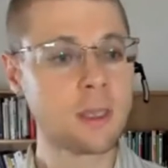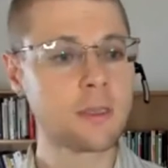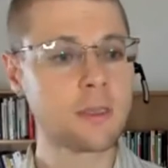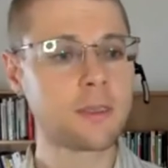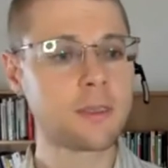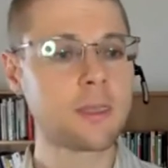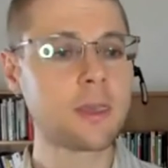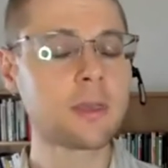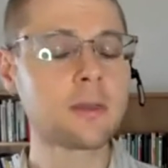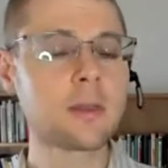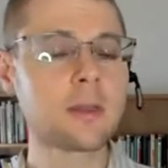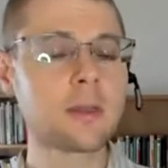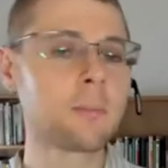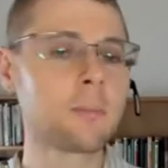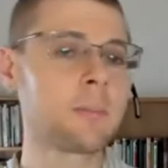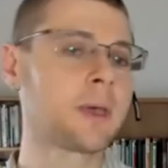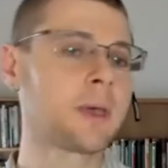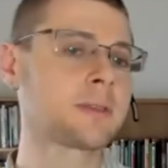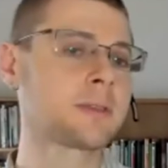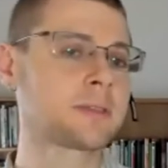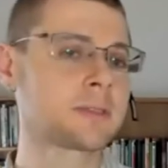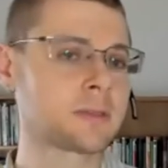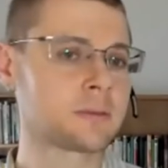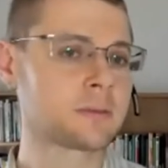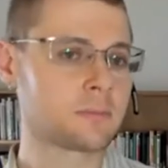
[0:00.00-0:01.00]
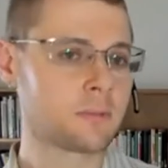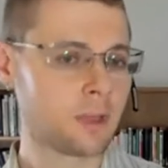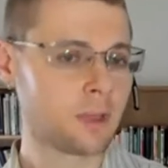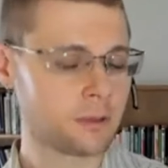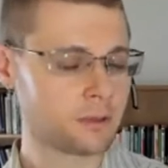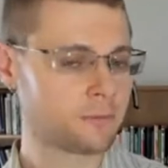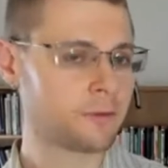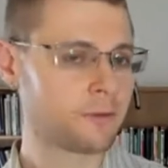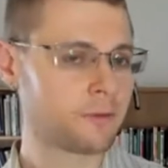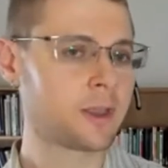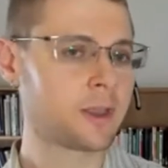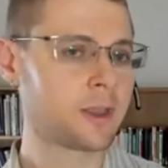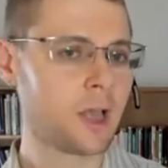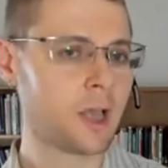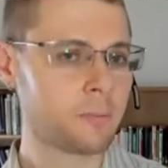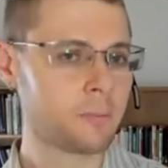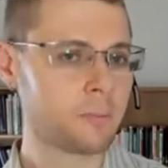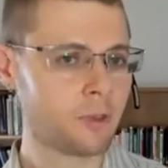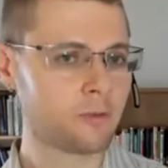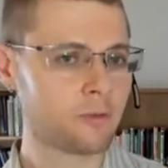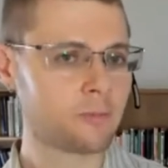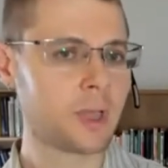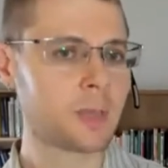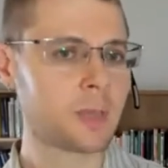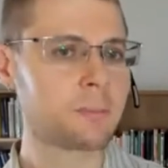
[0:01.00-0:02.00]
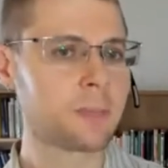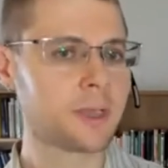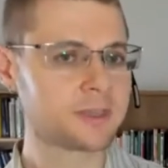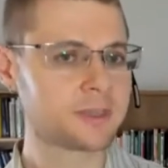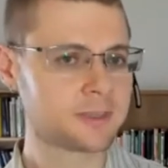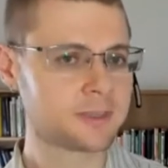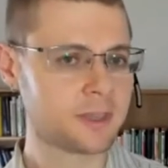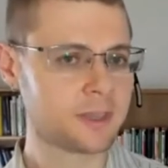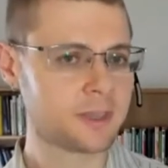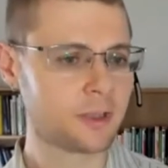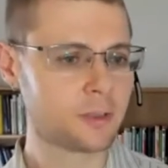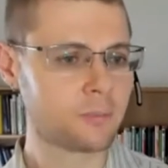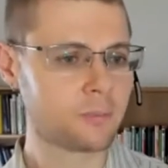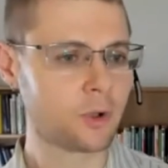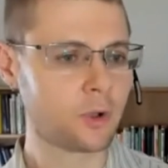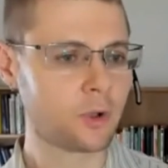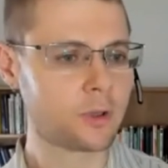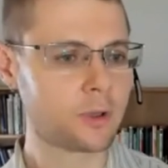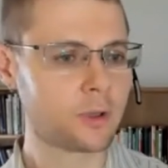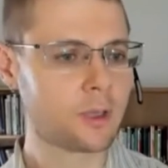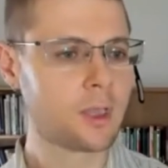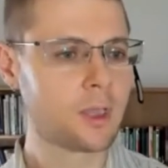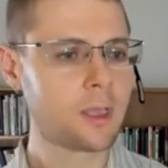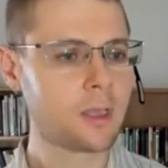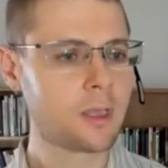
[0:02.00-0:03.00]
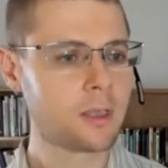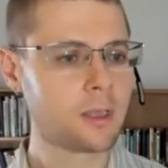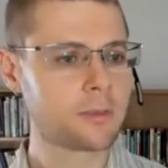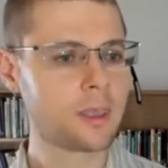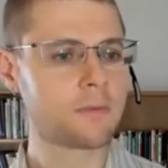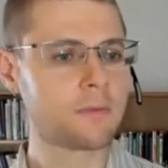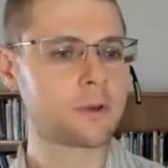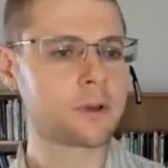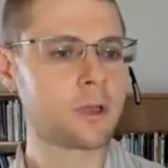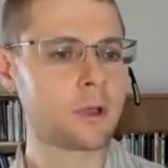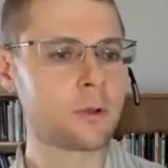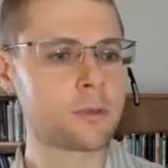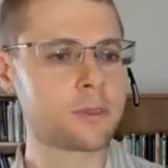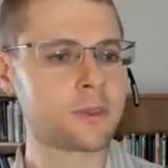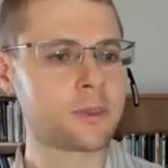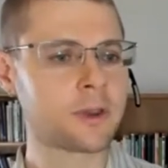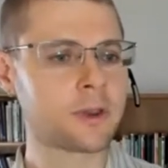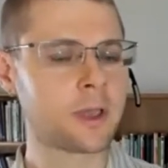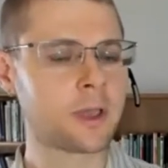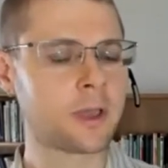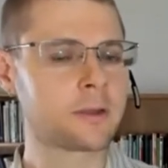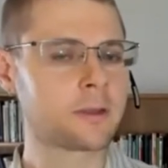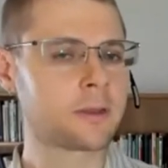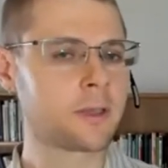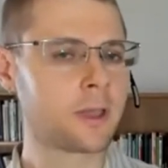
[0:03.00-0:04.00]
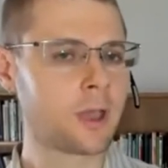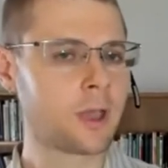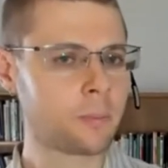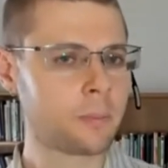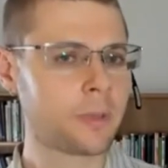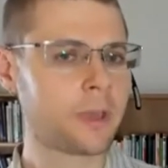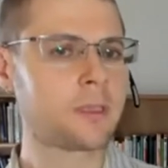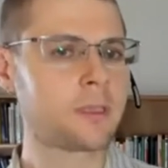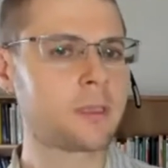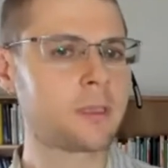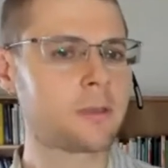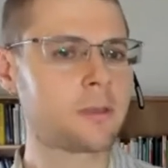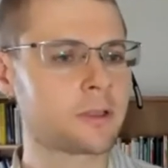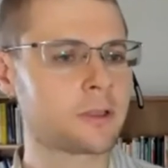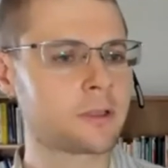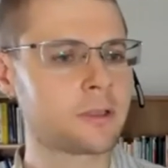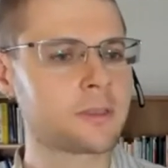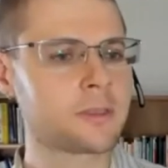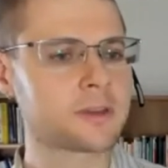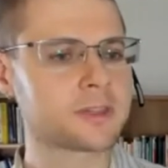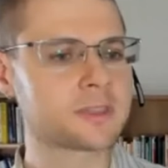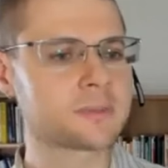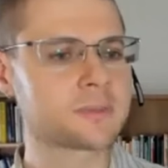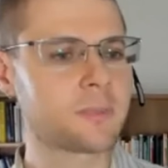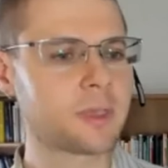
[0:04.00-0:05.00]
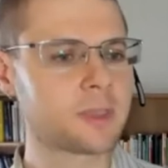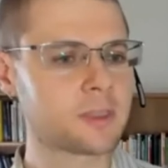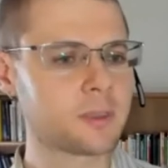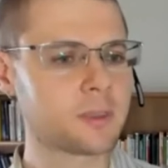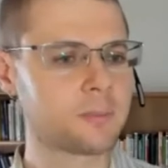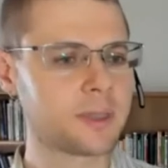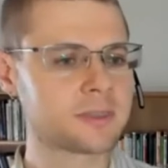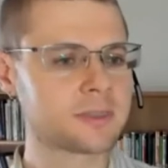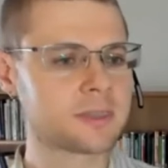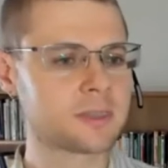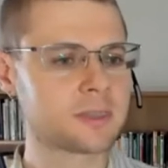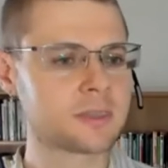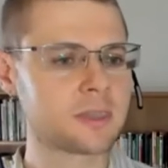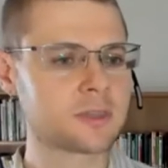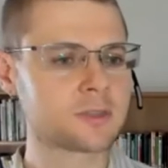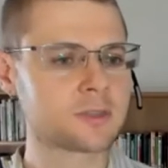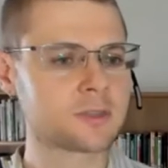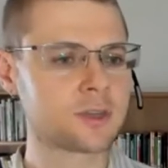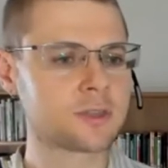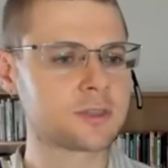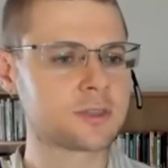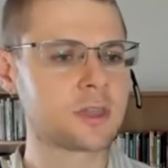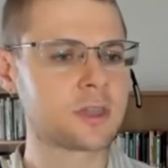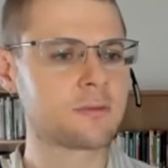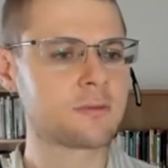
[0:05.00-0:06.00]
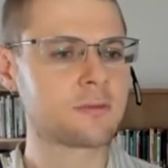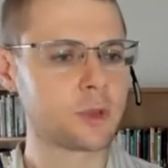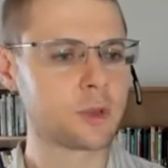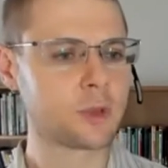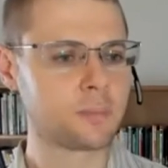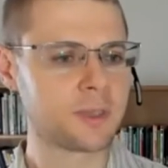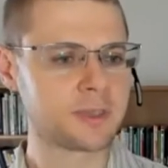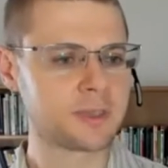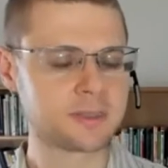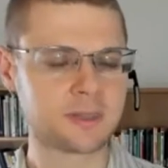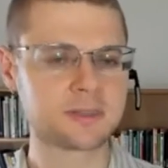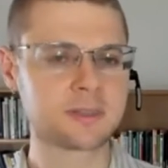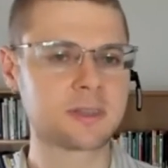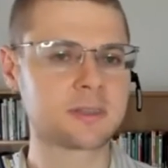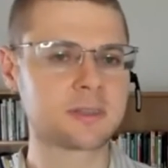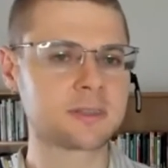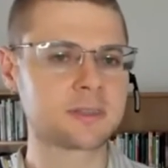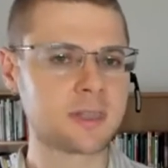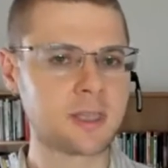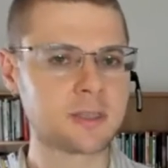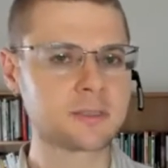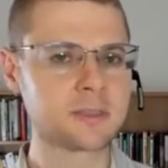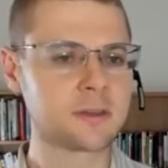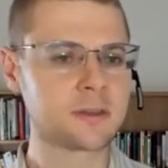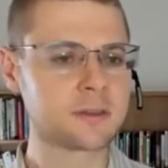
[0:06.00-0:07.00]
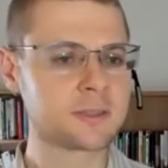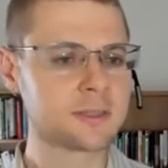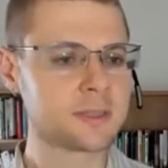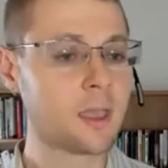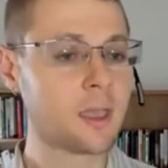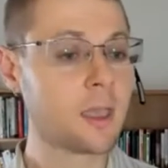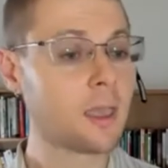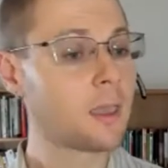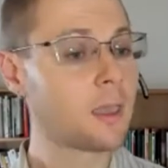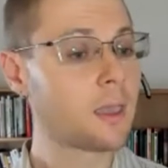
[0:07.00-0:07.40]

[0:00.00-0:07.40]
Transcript: then a, best, a free copy of my best-selling book, Never Go With Your Gut, How Pioneering Leaders Make the Best Decisions and Avoid Business Disasters.